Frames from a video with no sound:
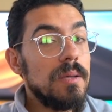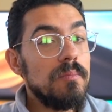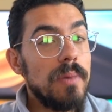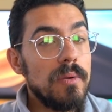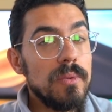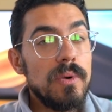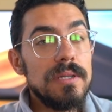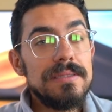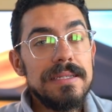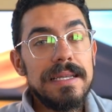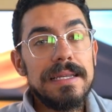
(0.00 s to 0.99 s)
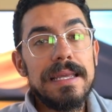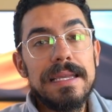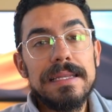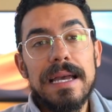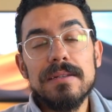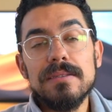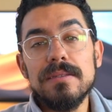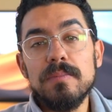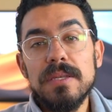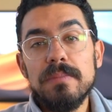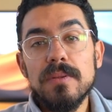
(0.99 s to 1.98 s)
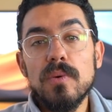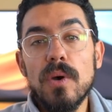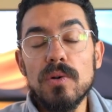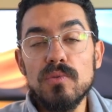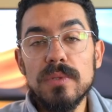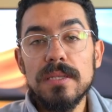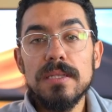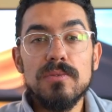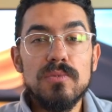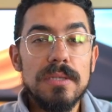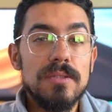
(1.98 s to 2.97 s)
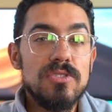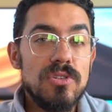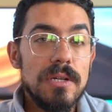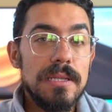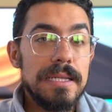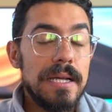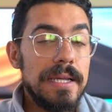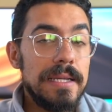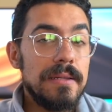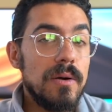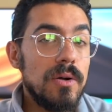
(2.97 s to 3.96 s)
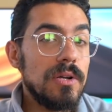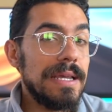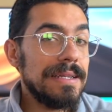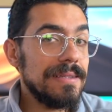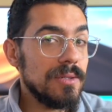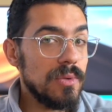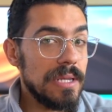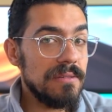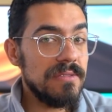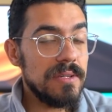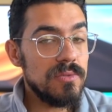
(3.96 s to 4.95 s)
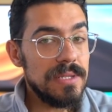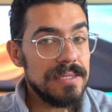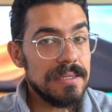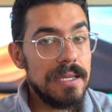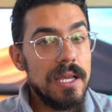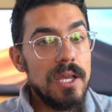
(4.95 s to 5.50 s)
But we want to get aid out to the people who are really, really struggling and are at grave risk.